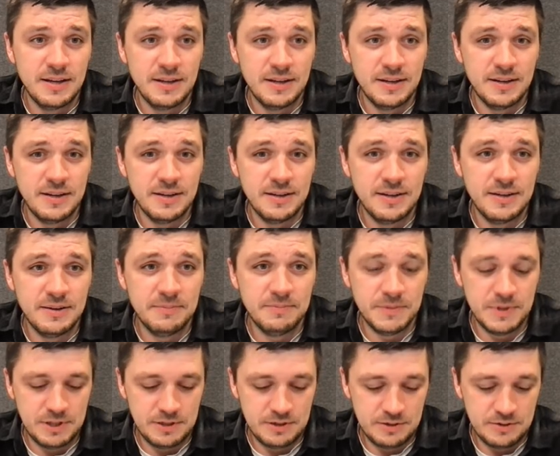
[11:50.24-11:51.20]
uh,
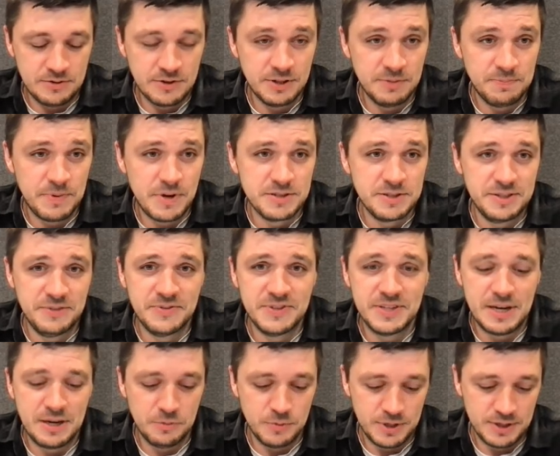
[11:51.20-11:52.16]
on the positive
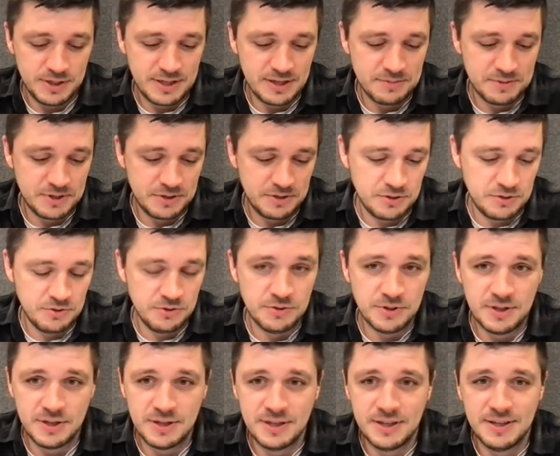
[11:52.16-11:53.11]
side when it comes
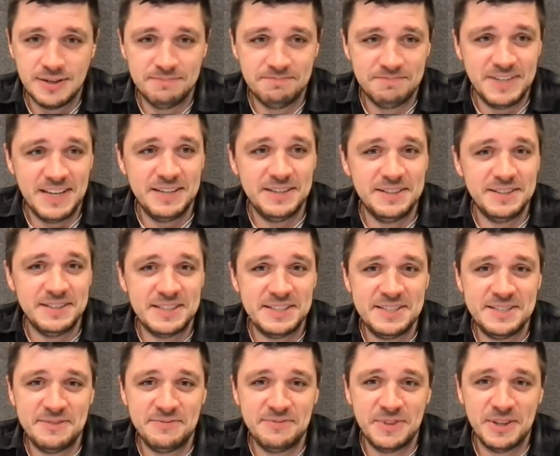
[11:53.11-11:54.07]
to uh, data
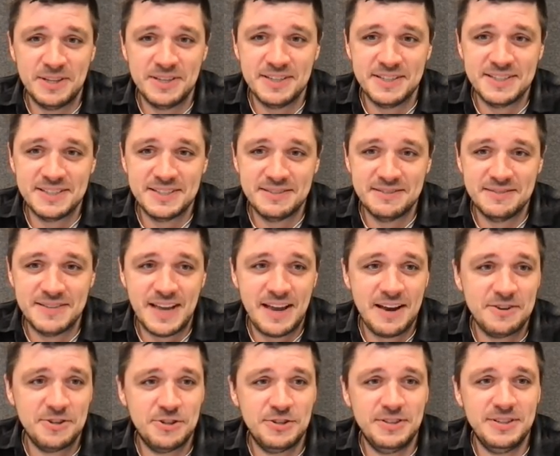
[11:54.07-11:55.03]
intensive things
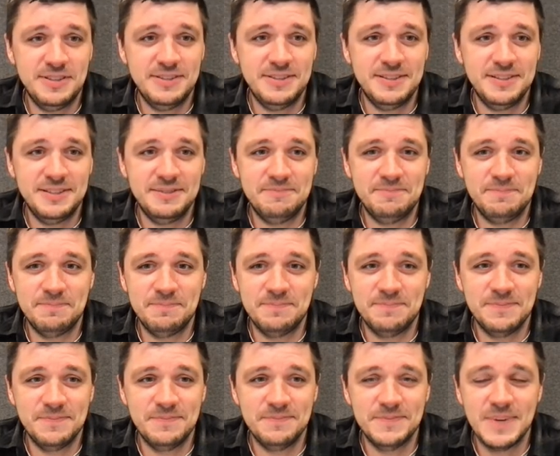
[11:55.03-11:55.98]
actually the
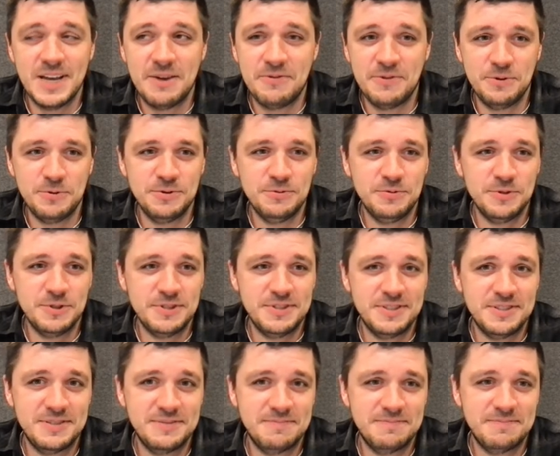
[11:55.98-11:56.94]
everyone
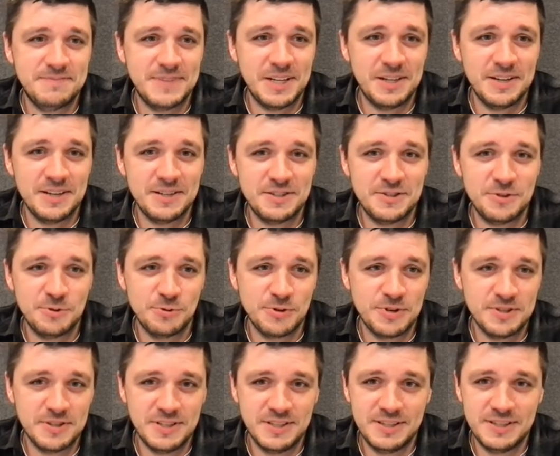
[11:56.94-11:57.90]
was telling a
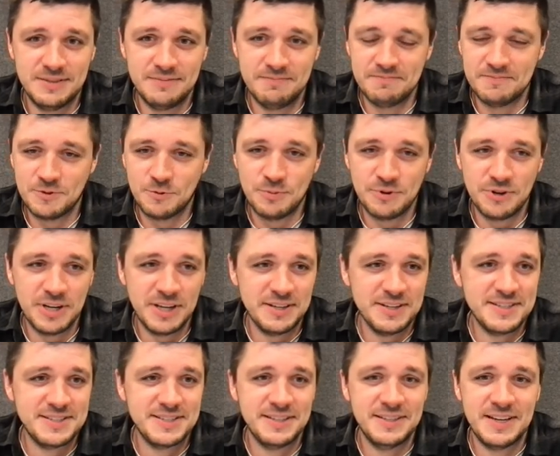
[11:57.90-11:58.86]
story that
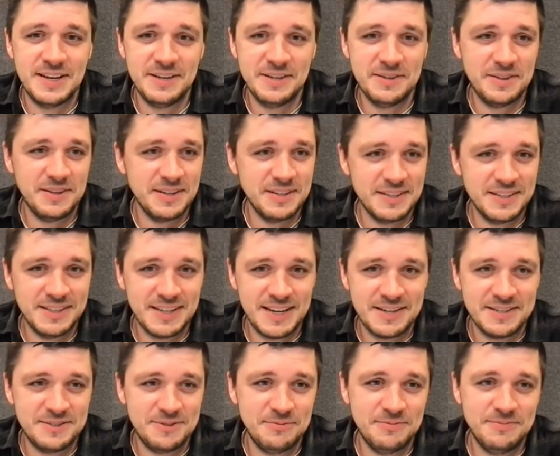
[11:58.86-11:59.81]
Kubernetes and anything that
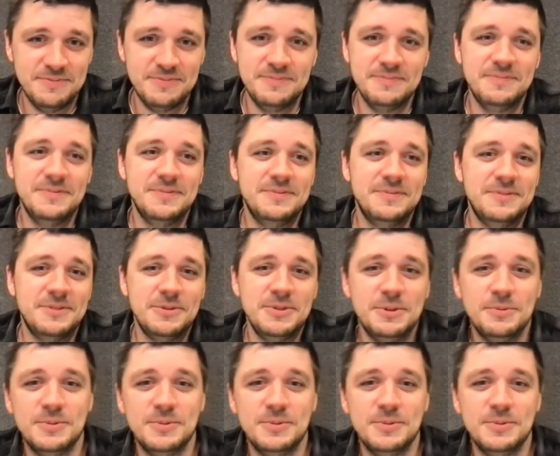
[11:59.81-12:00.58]
has to, to